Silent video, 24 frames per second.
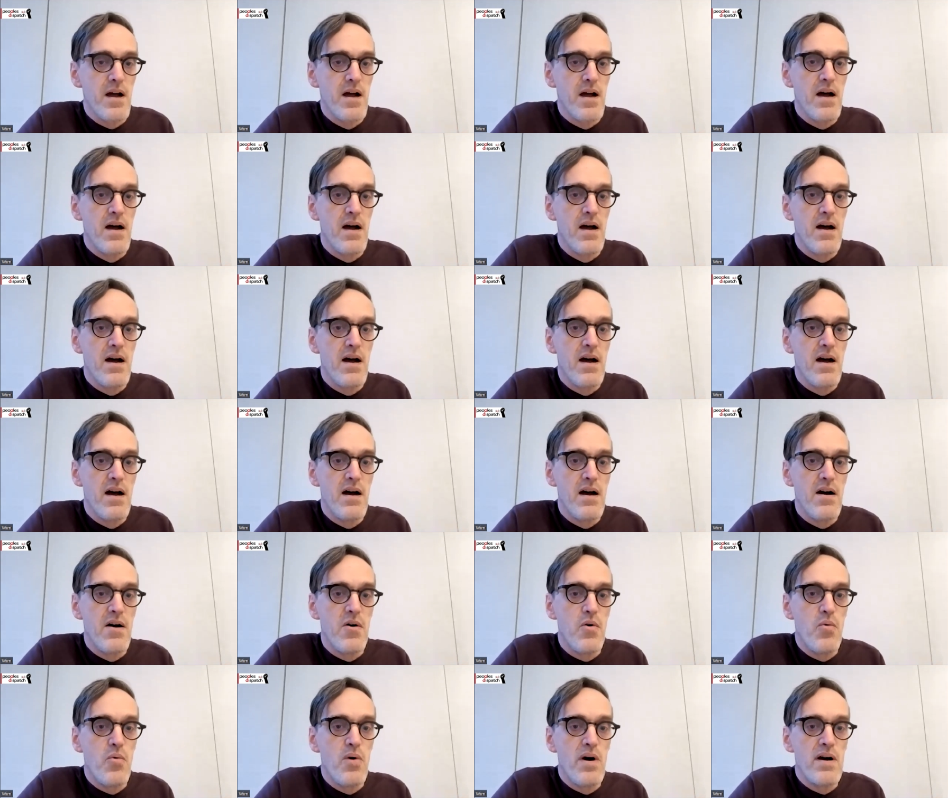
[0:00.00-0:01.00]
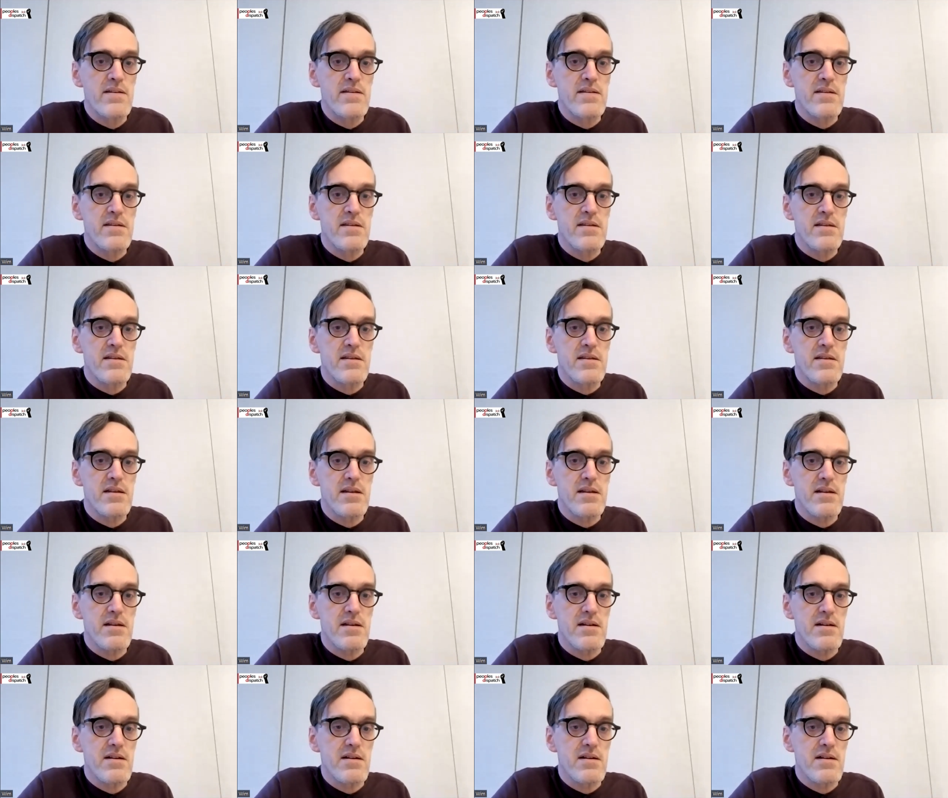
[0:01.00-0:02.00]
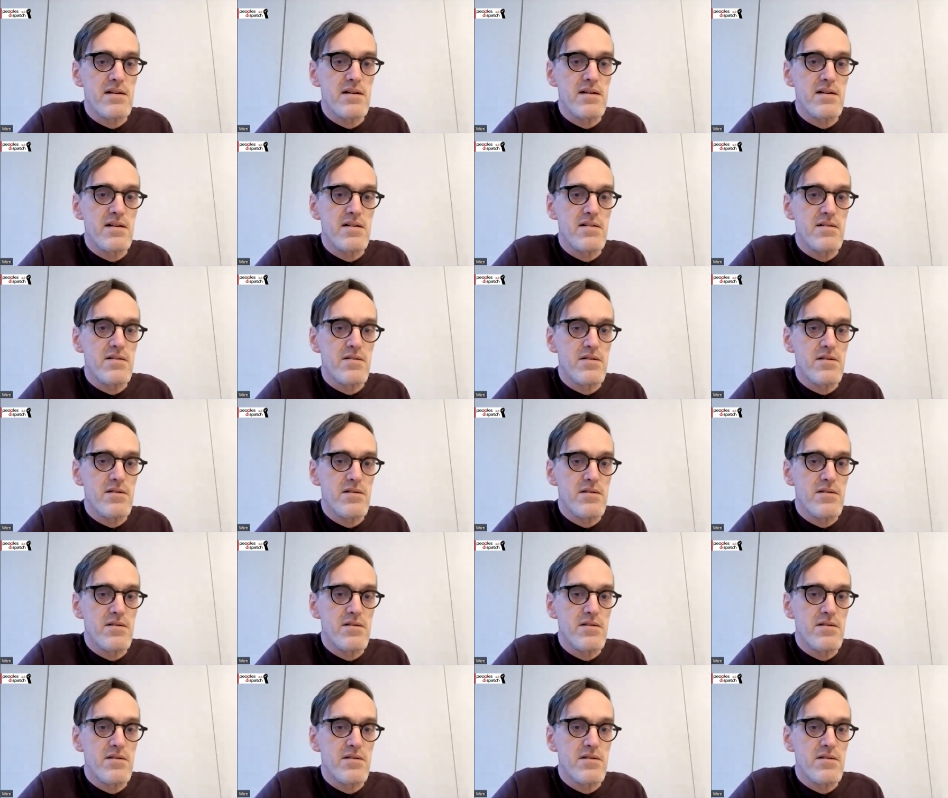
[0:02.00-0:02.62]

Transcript: uh, one, uh,